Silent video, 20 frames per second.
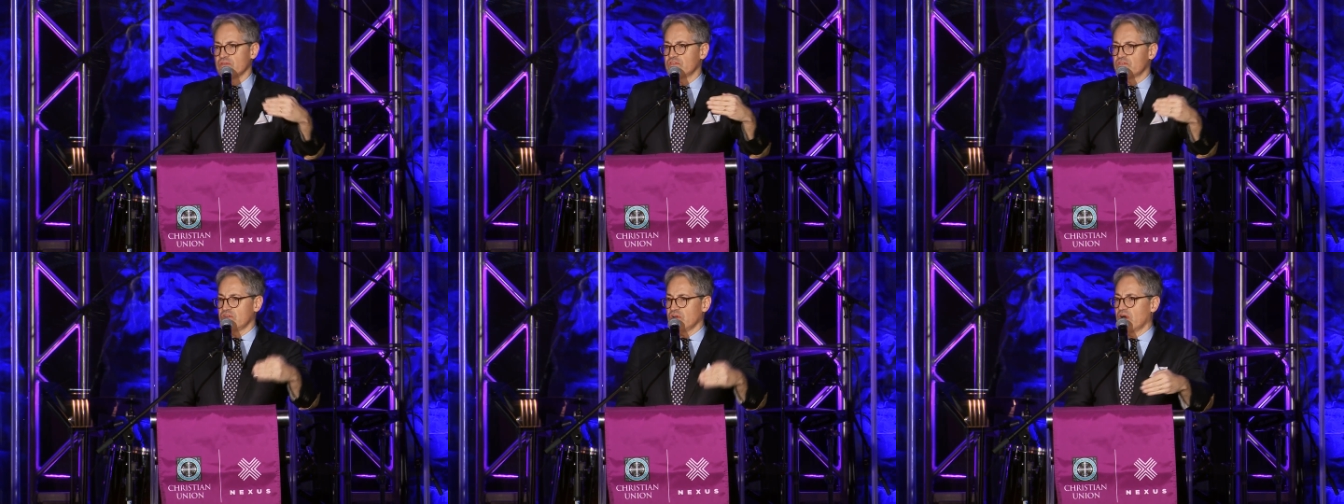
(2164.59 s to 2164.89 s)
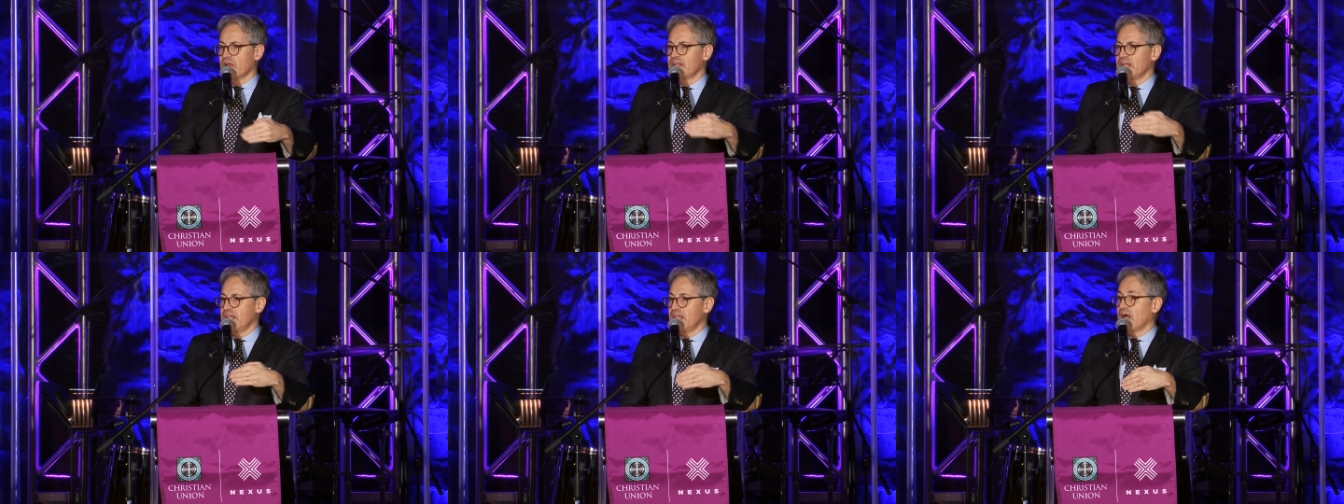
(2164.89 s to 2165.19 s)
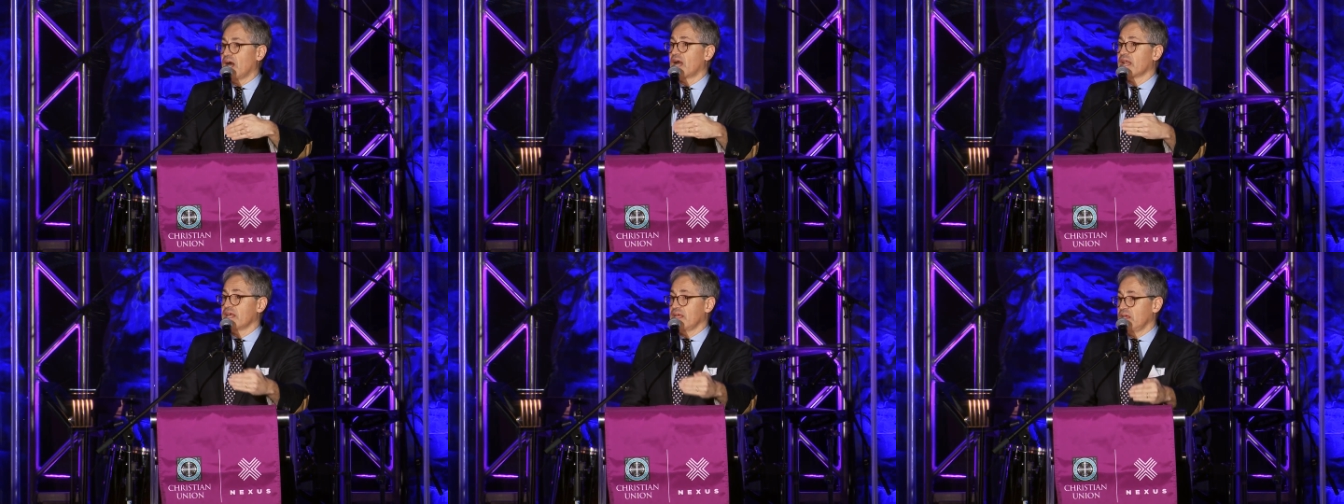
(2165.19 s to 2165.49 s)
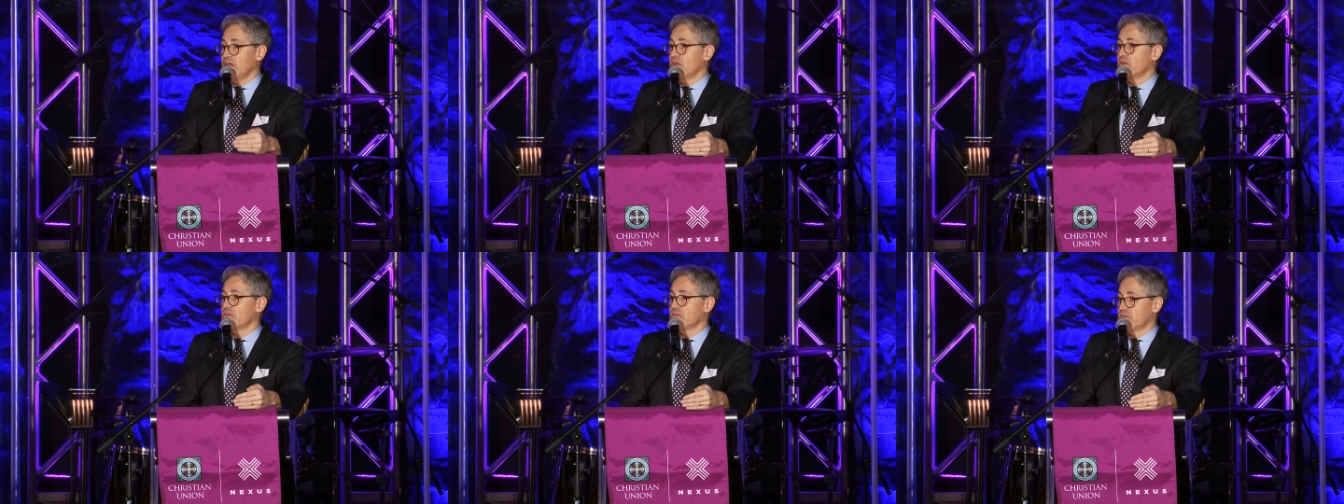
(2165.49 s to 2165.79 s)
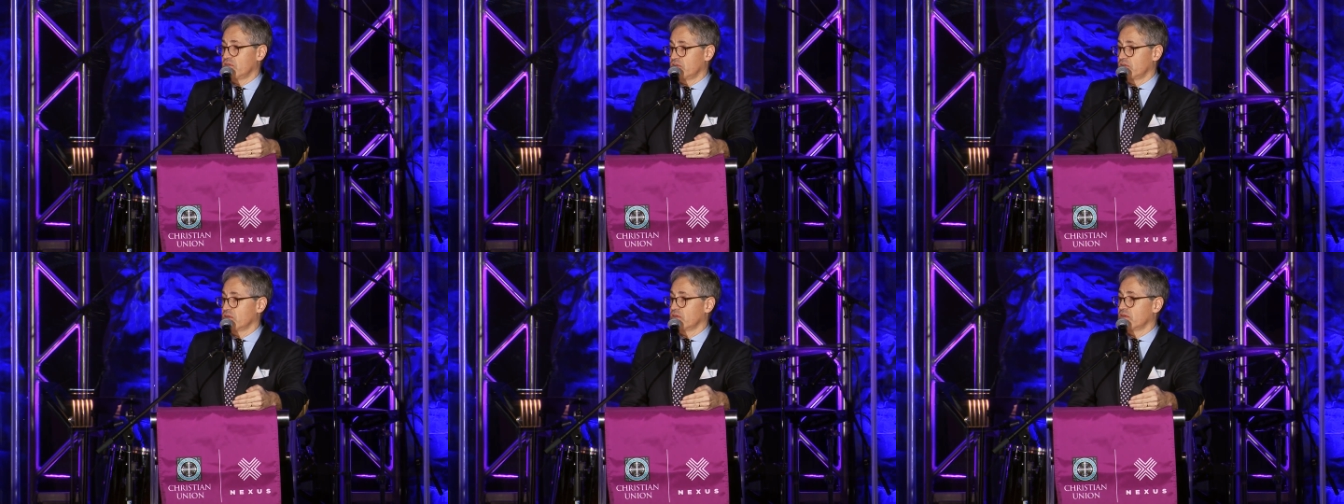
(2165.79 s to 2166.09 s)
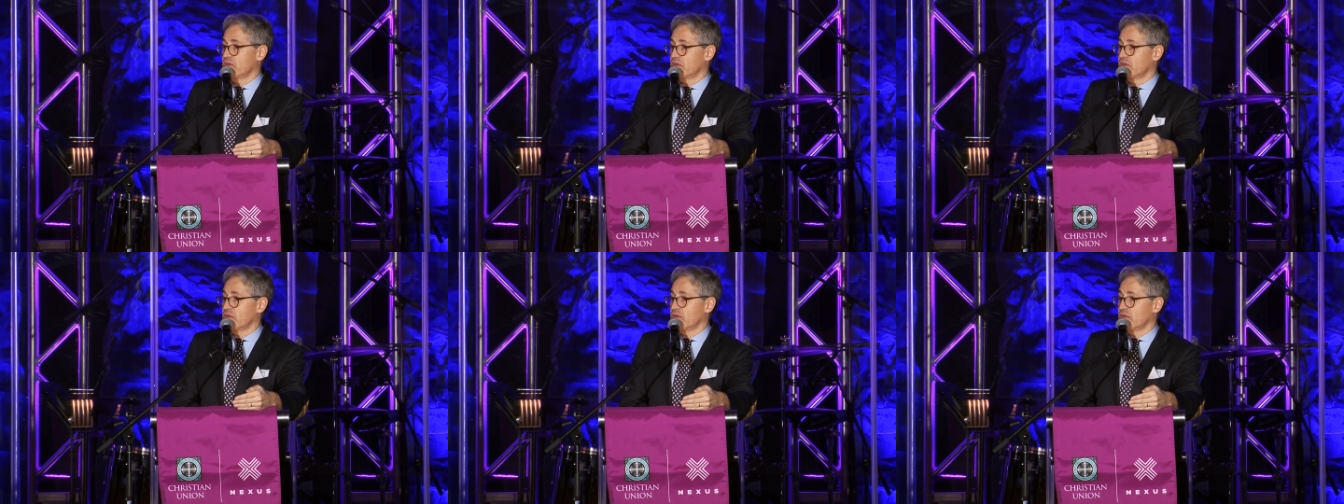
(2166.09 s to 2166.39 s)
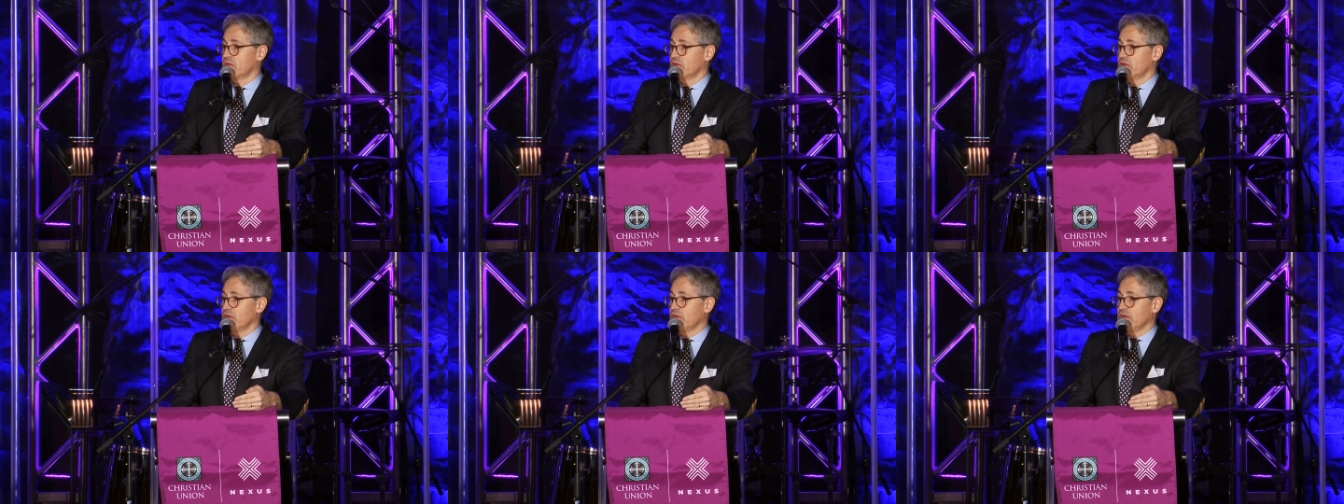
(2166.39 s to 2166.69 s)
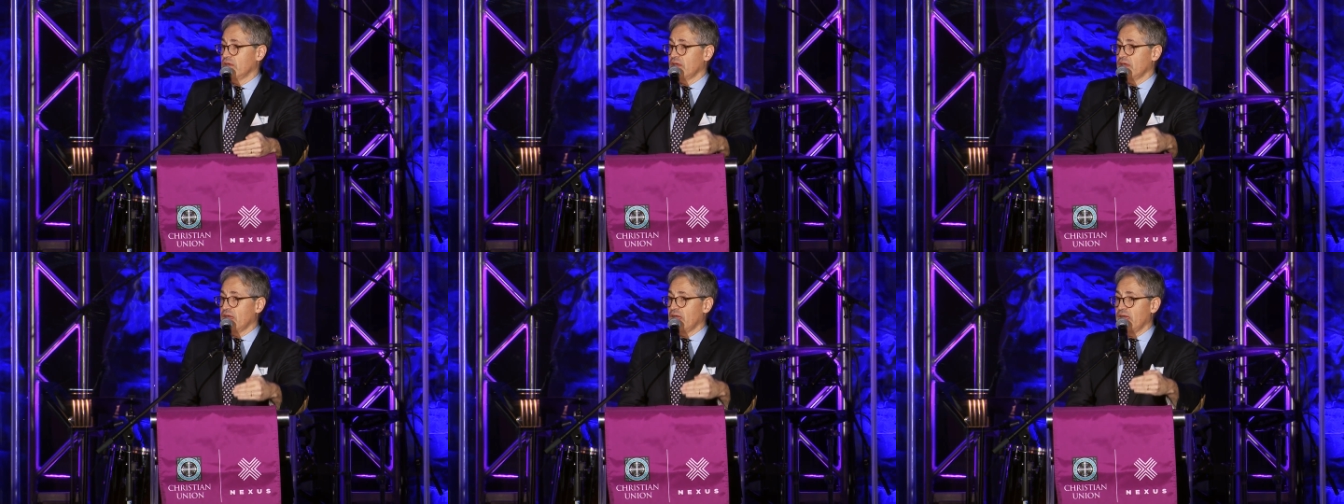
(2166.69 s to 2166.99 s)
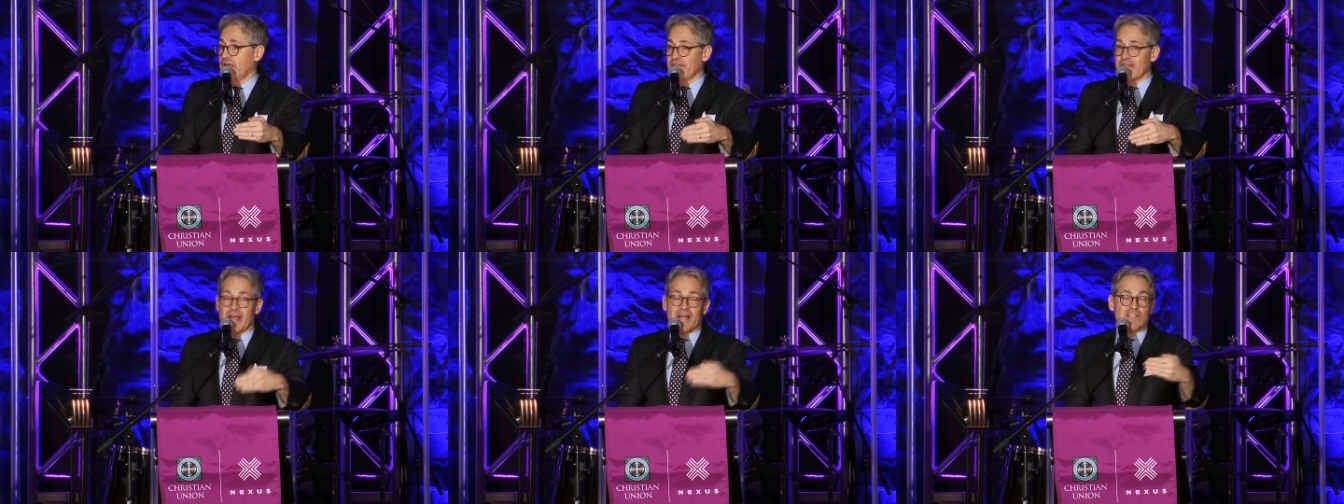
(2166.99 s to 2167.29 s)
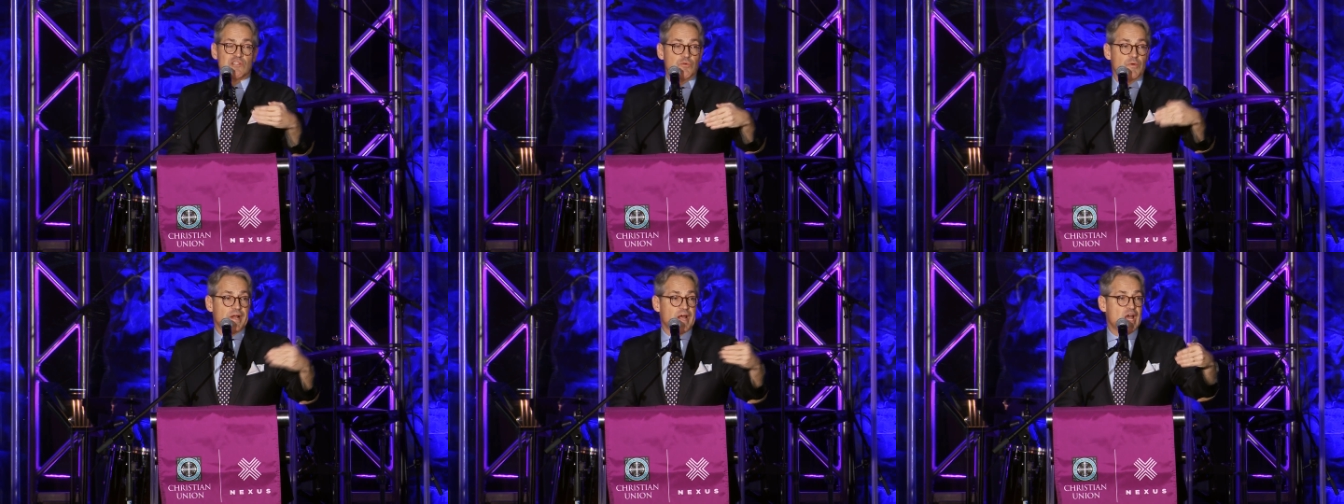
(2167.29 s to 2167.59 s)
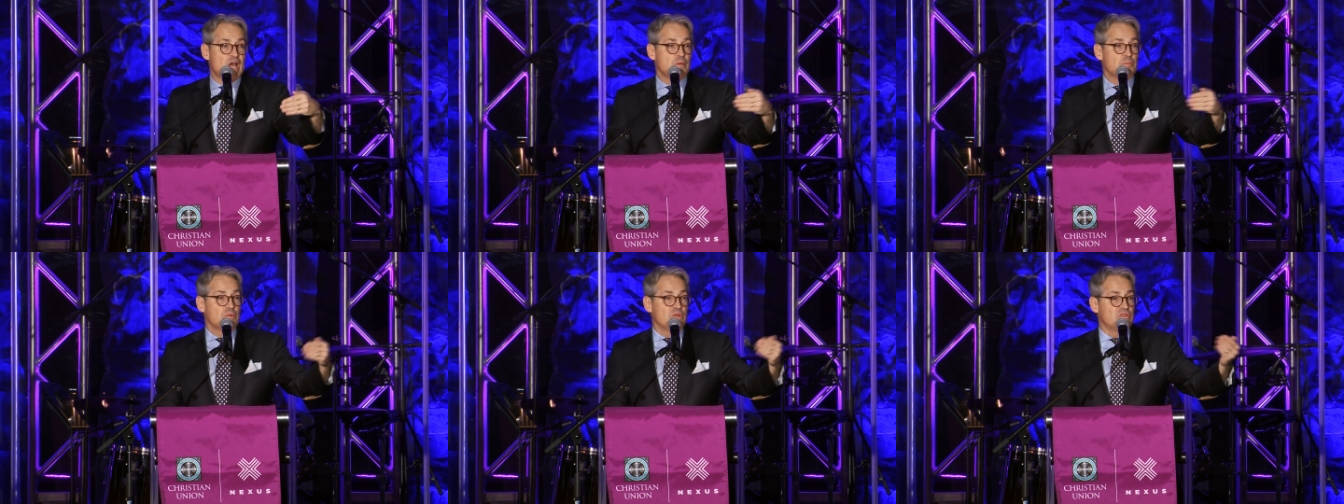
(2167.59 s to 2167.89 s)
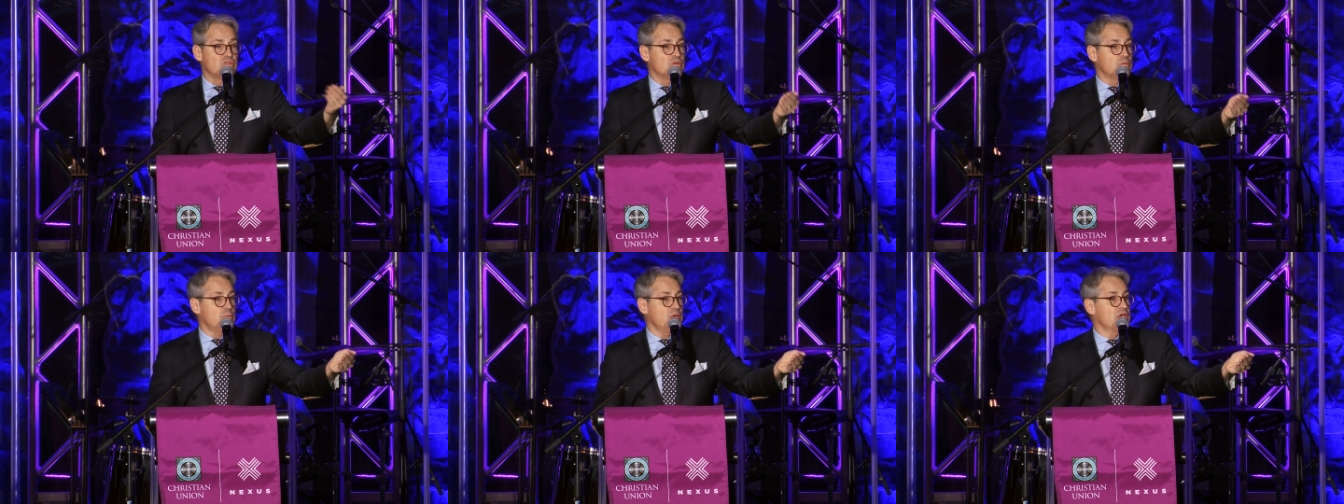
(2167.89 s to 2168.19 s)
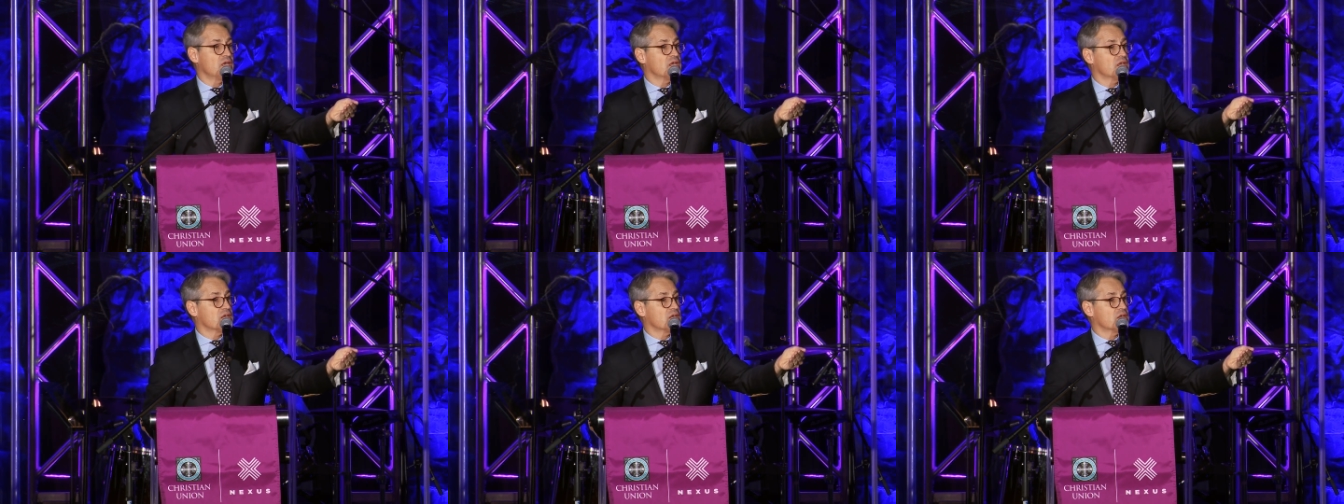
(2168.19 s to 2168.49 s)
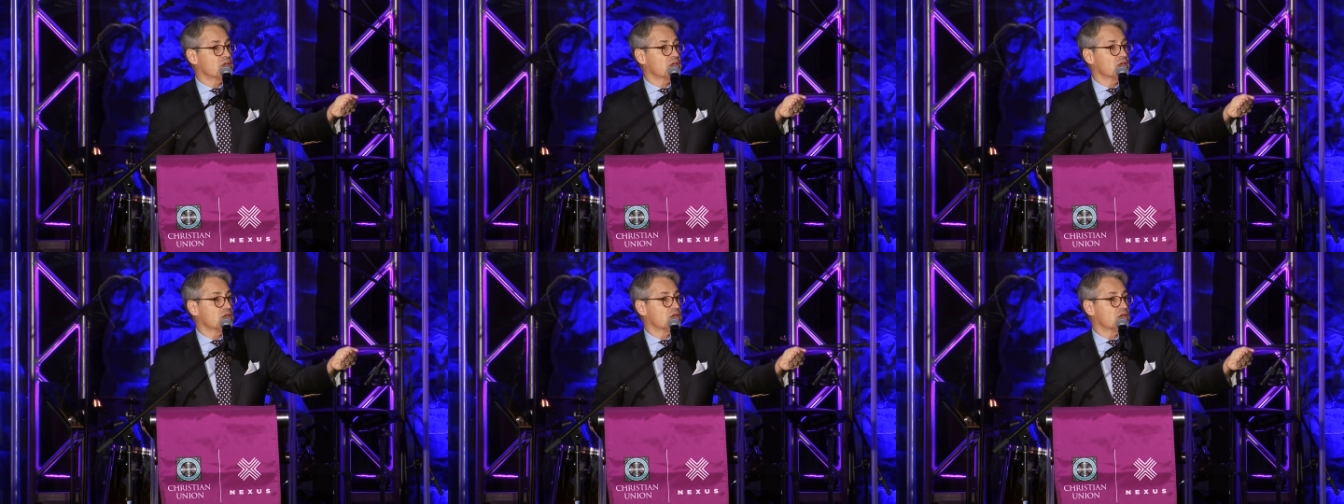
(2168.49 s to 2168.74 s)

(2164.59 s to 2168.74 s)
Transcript: is done and not his. And that's what happened to me.